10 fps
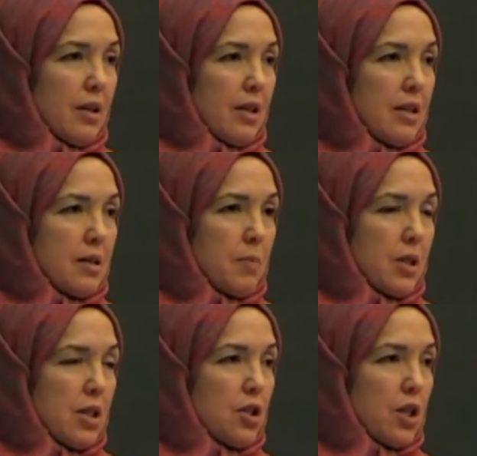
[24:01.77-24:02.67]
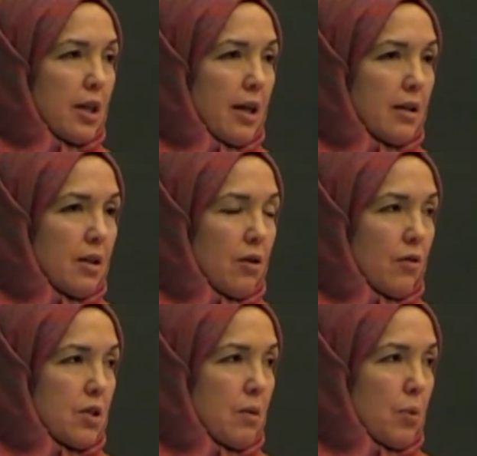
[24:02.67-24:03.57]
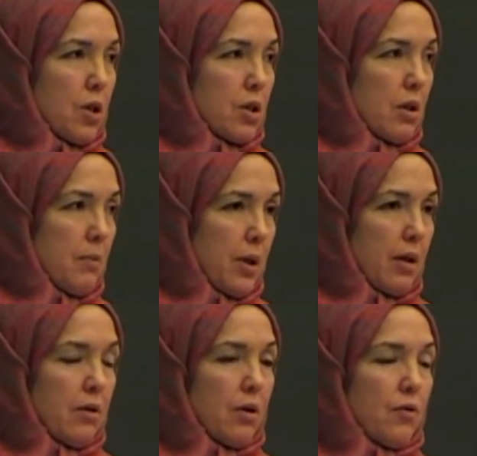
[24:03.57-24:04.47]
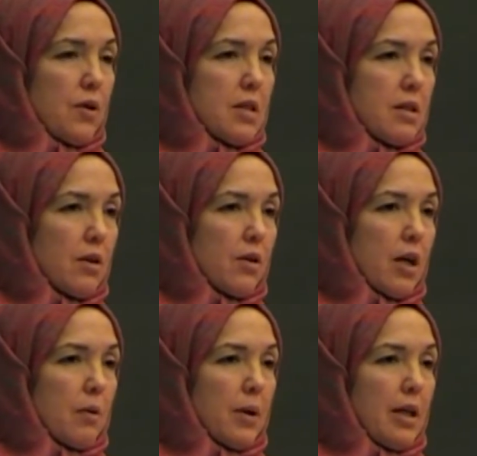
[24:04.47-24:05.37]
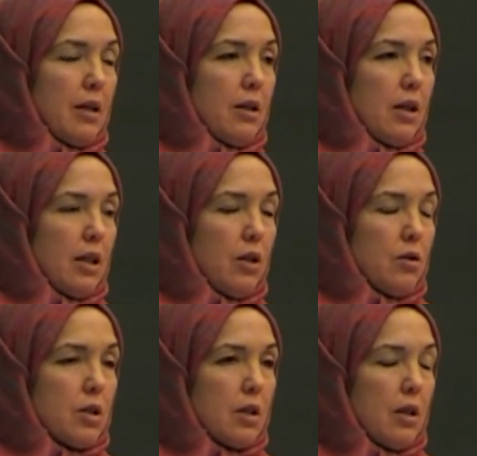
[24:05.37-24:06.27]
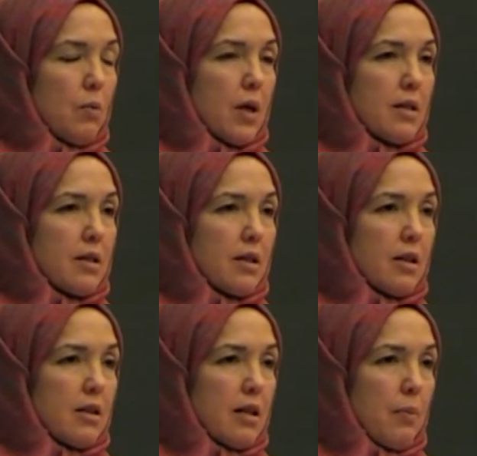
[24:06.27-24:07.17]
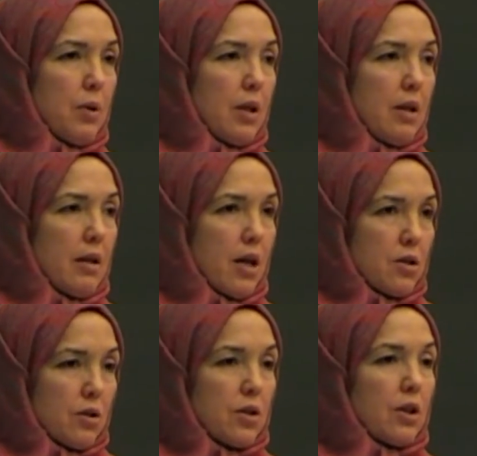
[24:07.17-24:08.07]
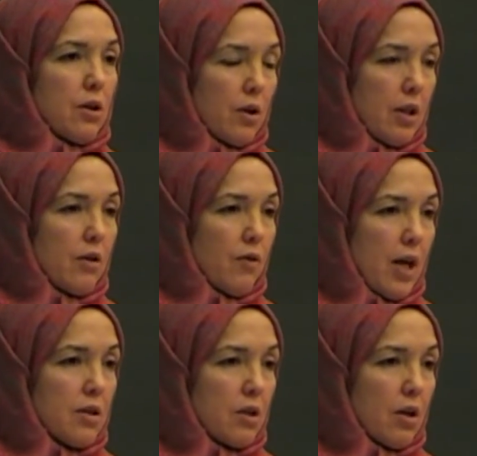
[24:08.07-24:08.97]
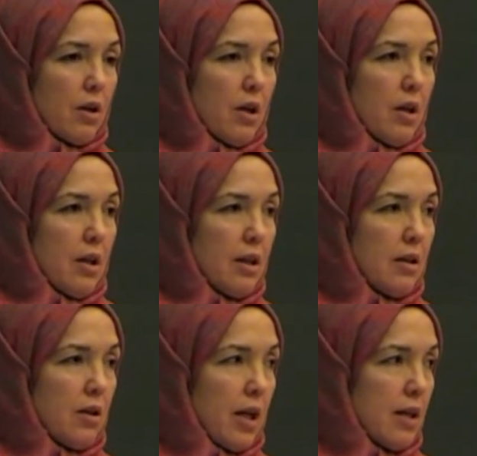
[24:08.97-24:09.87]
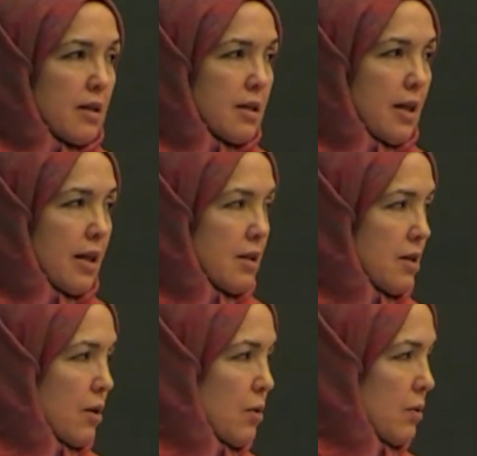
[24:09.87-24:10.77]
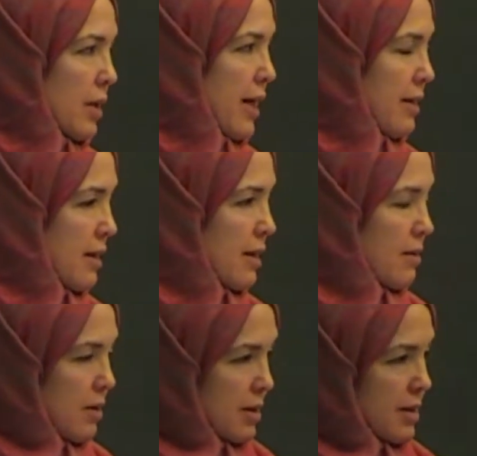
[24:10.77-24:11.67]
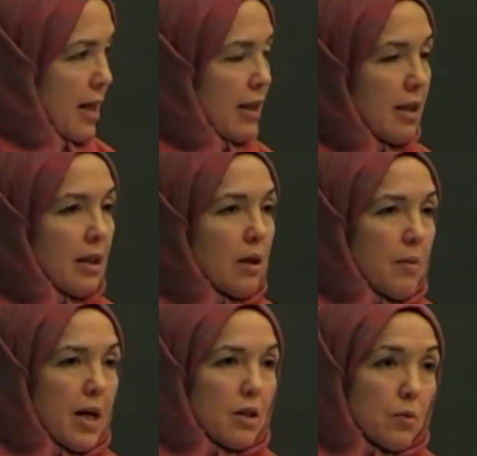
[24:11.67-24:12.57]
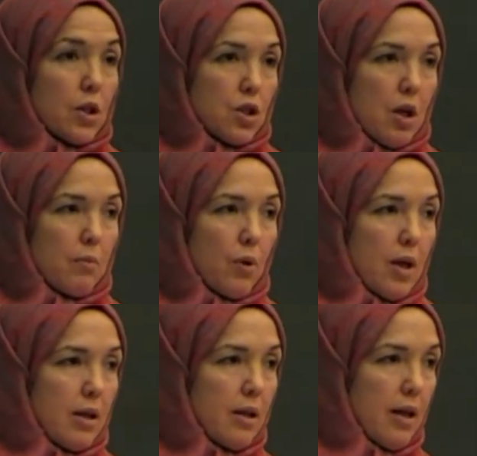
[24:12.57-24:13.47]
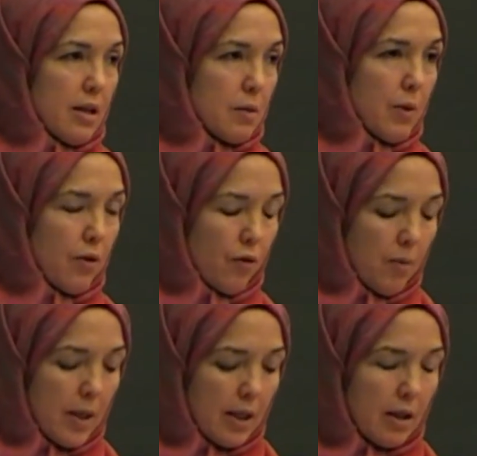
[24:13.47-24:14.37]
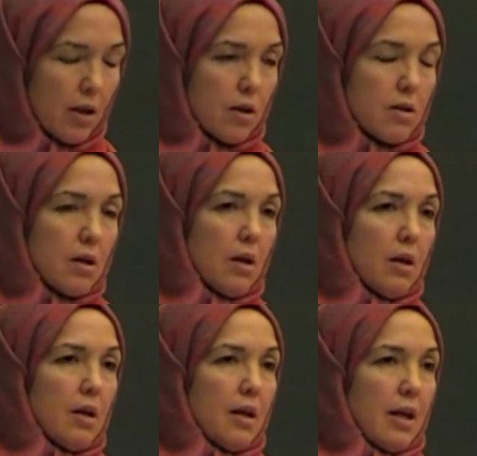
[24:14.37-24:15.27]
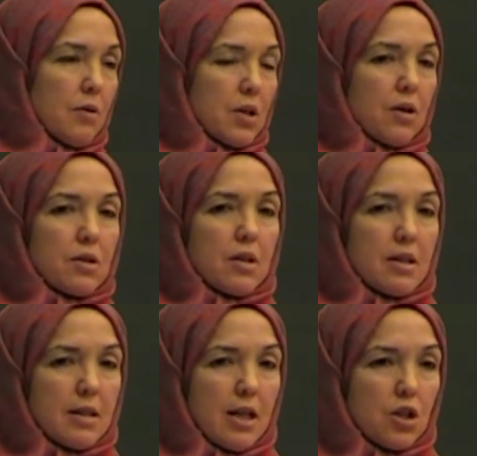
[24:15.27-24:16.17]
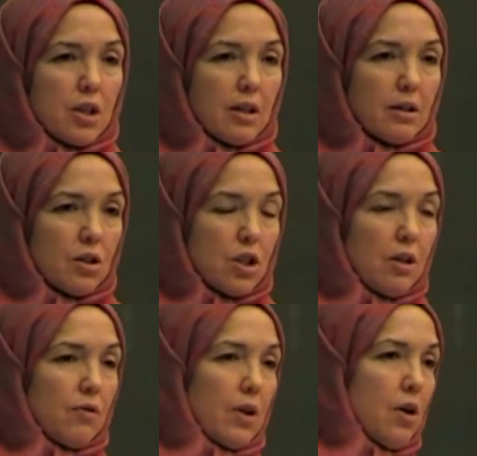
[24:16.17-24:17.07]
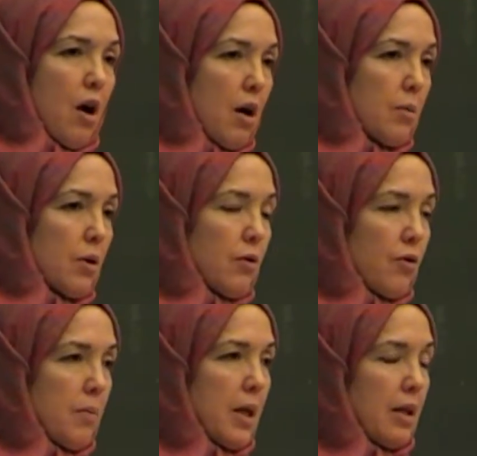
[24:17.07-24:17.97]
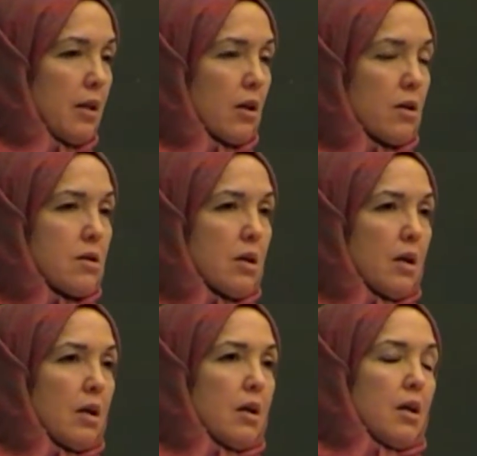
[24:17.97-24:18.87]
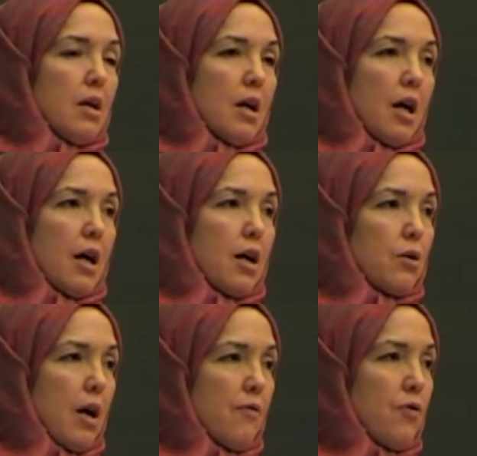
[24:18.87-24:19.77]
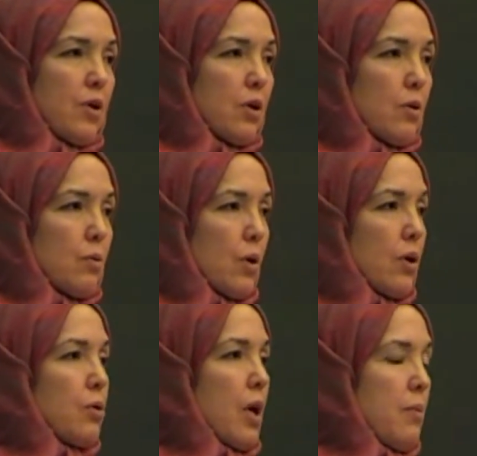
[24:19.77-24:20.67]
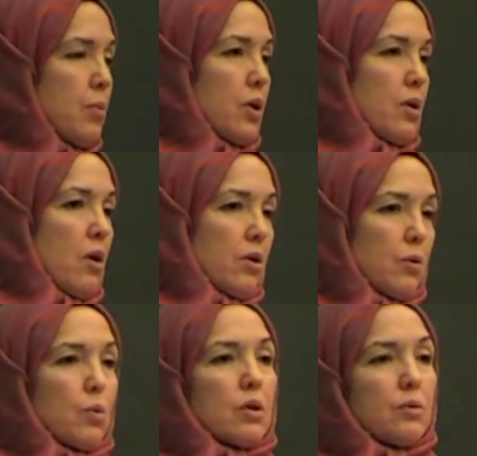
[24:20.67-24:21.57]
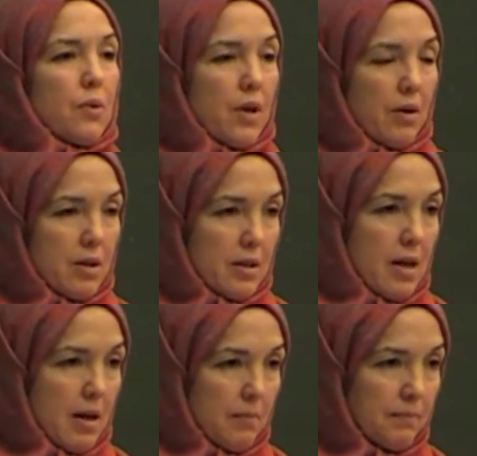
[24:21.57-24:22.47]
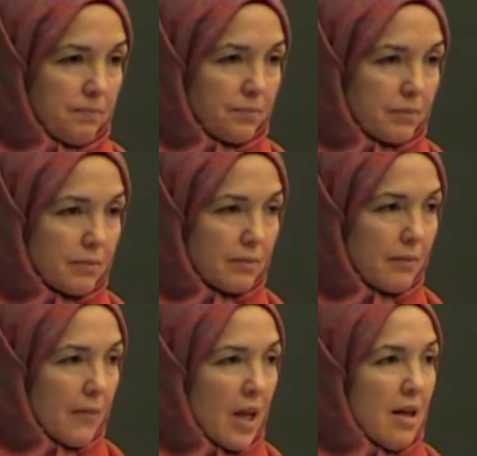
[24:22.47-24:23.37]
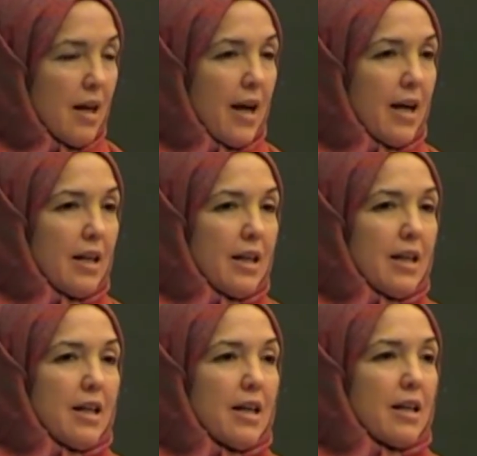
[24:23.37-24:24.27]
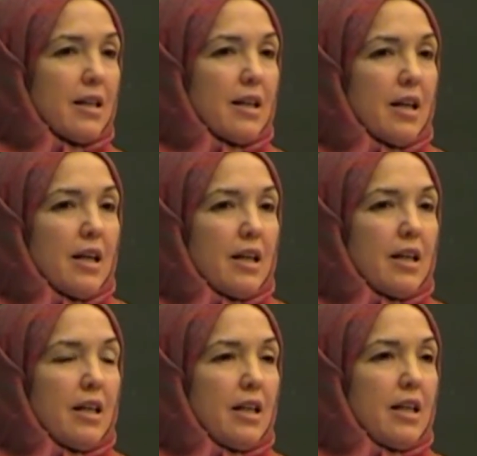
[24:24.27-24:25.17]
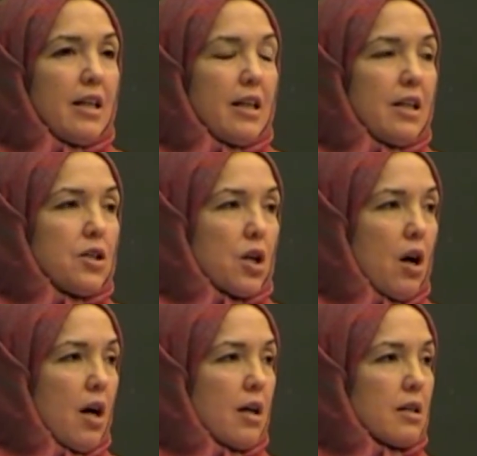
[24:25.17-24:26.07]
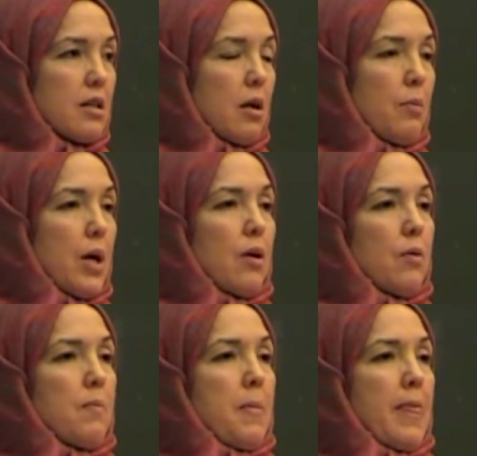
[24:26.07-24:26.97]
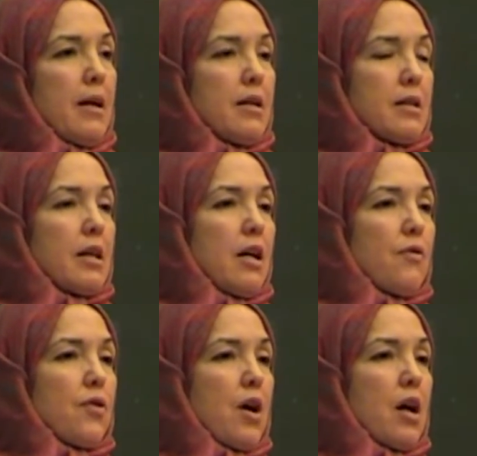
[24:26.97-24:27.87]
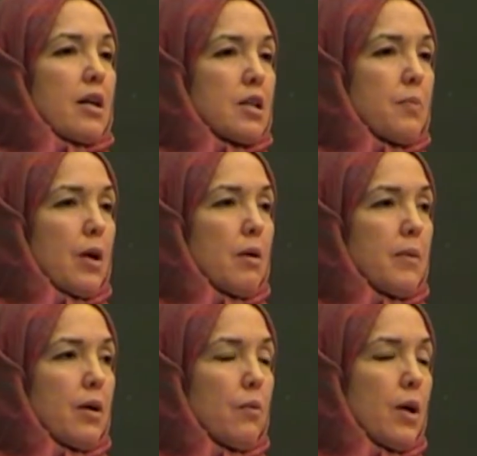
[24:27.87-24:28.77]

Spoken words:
He's been teaching at the University of British Columbia. I don't know if he's still there, but he was the Deputy National Security Advisor in the United States, so like the second in command to what John Brennan has been for many years. And he was also the station chief in Kabul for many years. Graham Fuller wrote a great book called A World Without Islam. And in it, he talks about, he does a kind of thought experiment.